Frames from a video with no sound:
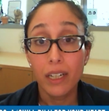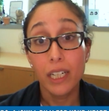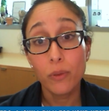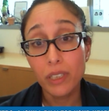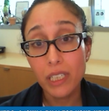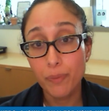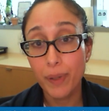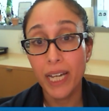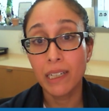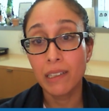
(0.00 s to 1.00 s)
It really
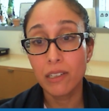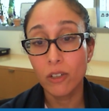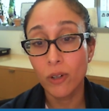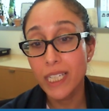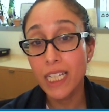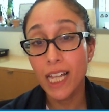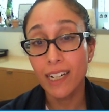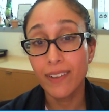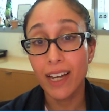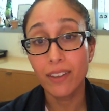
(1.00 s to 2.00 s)
depends. So I see a lot of
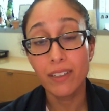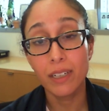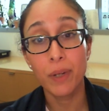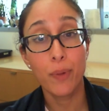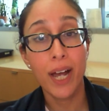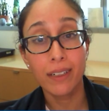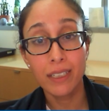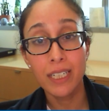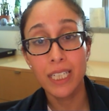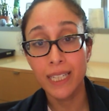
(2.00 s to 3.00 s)
athletes in my
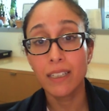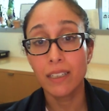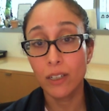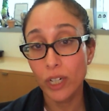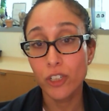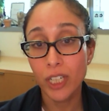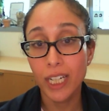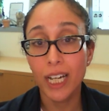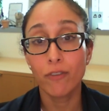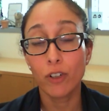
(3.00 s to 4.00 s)
practice, and that's the question they
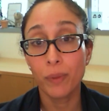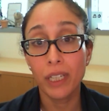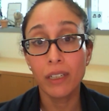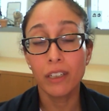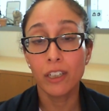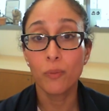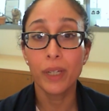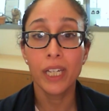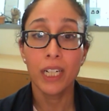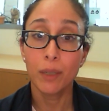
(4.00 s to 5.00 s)
have for me. You know,
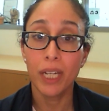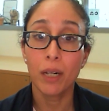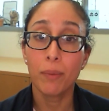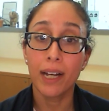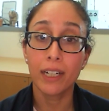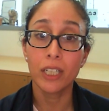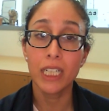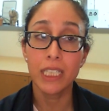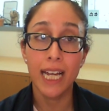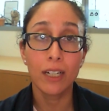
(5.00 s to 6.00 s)
being on a beta blocker,
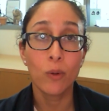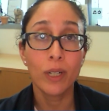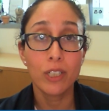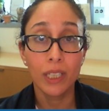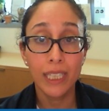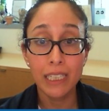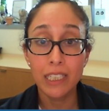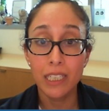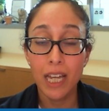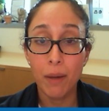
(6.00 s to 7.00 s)
is that going to lead
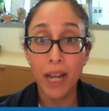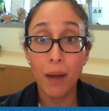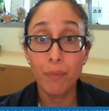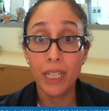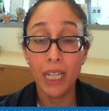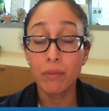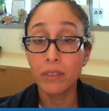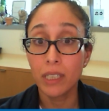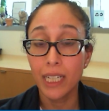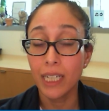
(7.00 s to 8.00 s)
to them not being able to
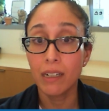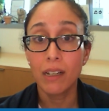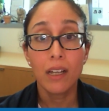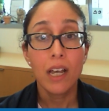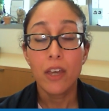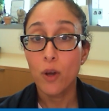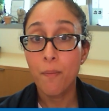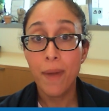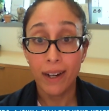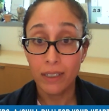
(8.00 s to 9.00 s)
hit their
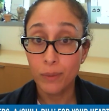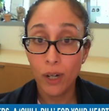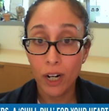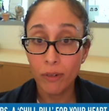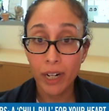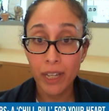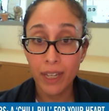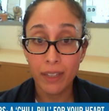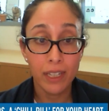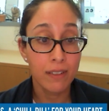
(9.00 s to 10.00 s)
maximal heart rate
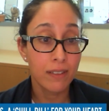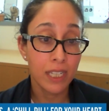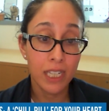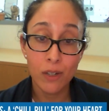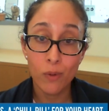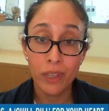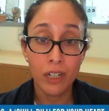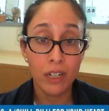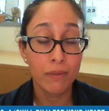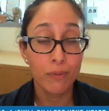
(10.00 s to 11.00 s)
that they see when
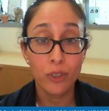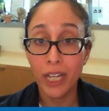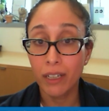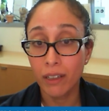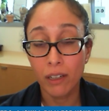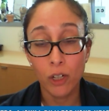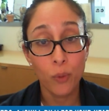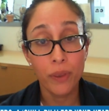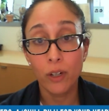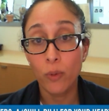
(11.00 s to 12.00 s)
they're cycling or
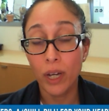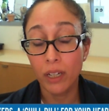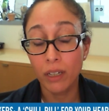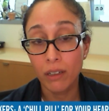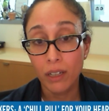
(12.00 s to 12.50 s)
when they're running?